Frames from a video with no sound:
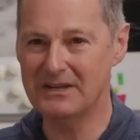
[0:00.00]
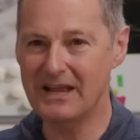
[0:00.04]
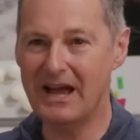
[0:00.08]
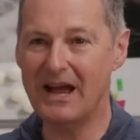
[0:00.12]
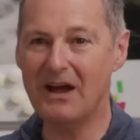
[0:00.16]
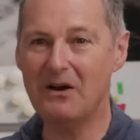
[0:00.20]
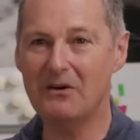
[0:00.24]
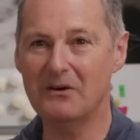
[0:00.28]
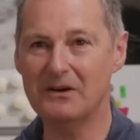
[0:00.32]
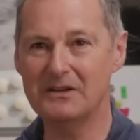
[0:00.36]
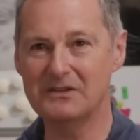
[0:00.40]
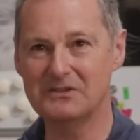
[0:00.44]

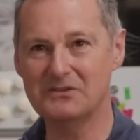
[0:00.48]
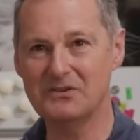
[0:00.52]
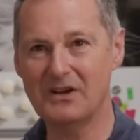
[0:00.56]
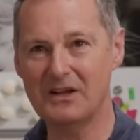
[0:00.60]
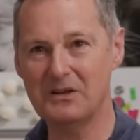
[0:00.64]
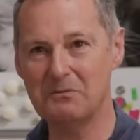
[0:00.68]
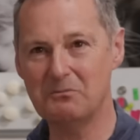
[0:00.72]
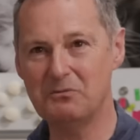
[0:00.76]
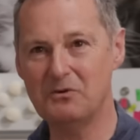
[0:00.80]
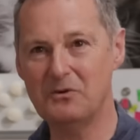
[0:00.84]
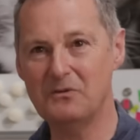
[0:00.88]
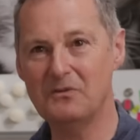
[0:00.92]
now it's
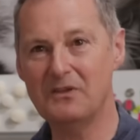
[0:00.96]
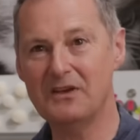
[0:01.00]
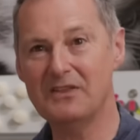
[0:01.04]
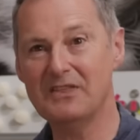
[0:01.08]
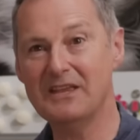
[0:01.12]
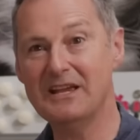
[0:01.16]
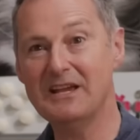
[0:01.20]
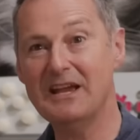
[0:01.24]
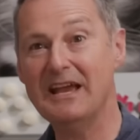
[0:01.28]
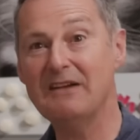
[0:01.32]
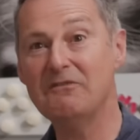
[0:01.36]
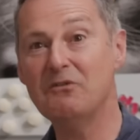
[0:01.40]
trying to prove that
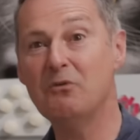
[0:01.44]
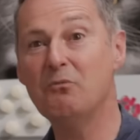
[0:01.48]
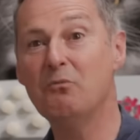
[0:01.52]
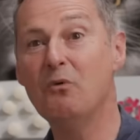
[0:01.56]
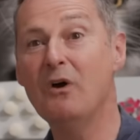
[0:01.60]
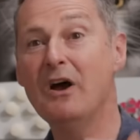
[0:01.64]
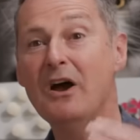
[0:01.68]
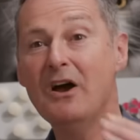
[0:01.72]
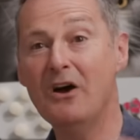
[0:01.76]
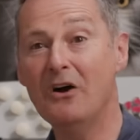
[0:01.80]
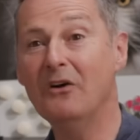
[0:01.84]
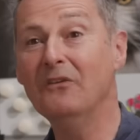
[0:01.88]
they ever
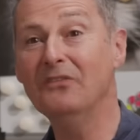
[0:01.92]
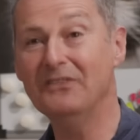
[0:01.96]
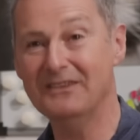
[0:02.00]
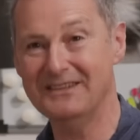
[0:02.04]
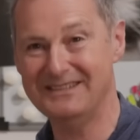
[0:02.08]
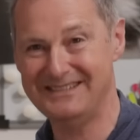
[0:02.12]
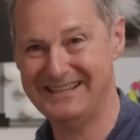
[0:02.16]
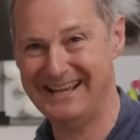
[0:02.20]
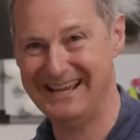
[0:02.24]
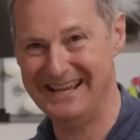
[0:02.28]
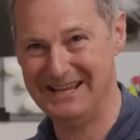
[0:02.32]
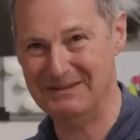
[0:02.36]
were on the
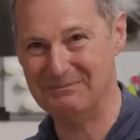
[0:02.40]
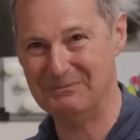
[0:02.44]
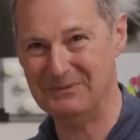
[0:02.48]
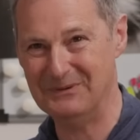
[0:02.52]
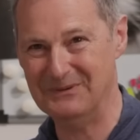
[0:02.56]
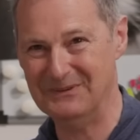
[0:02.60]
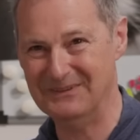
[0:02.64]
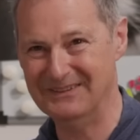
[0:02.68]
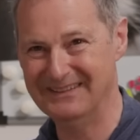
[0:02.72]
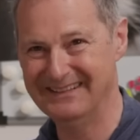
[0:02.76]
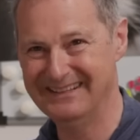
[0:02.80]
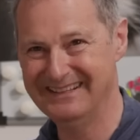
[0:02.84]

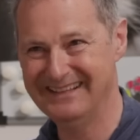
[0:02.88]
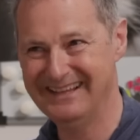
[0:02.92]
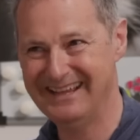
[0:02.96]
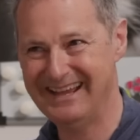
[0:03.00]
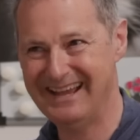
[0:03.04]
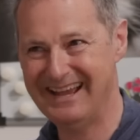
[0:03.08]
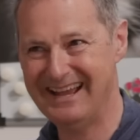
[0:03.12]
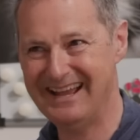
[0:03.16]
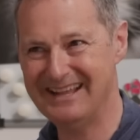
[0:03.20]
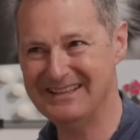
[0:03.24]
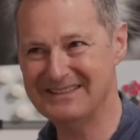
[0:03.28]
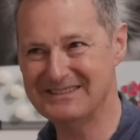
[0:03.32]
table.
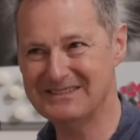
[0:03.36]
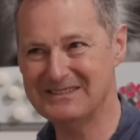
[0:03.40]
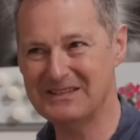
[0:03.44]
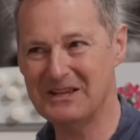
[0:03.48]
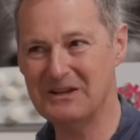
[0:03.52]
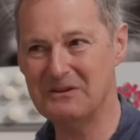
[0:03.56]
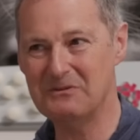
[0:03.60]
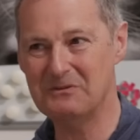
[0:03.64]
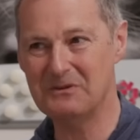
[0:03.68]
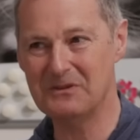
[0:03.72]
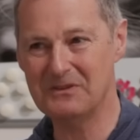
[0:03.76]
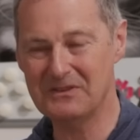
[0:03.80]
And
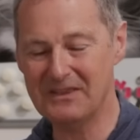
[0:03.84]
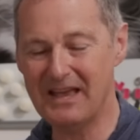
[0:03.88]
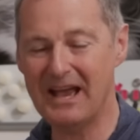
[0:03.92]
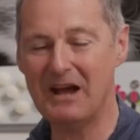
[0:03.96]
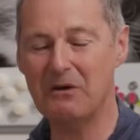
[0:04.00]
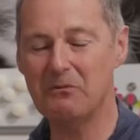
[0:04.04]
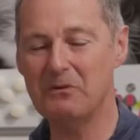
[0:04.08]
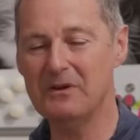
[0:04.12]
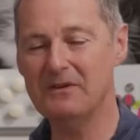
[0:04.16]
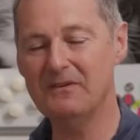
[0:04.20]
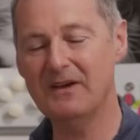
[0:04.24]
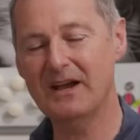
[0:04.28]
so for
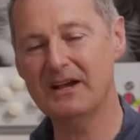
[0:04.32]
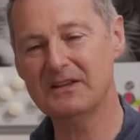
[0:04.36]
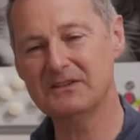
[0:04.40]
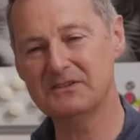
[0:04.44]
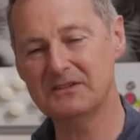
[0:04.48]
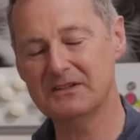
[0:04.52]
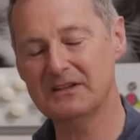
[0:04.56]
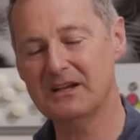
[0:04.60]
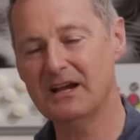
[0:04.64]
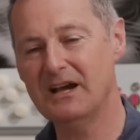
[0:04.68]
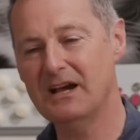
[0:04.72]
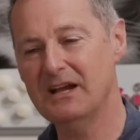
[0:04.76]
that, we've had
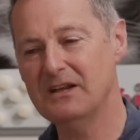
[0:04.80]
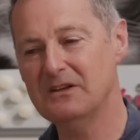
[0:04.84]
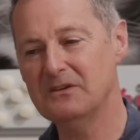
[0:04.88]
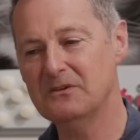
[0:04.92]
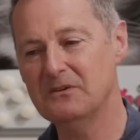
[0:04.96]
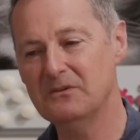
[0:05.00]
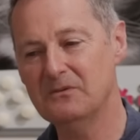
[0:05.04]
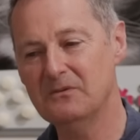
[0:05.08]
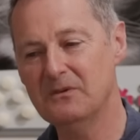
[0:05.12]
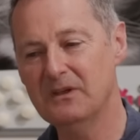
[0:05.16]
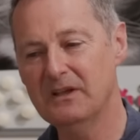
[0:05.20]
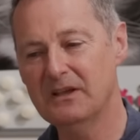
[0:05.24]
to kind
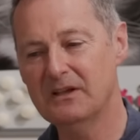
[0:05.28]
of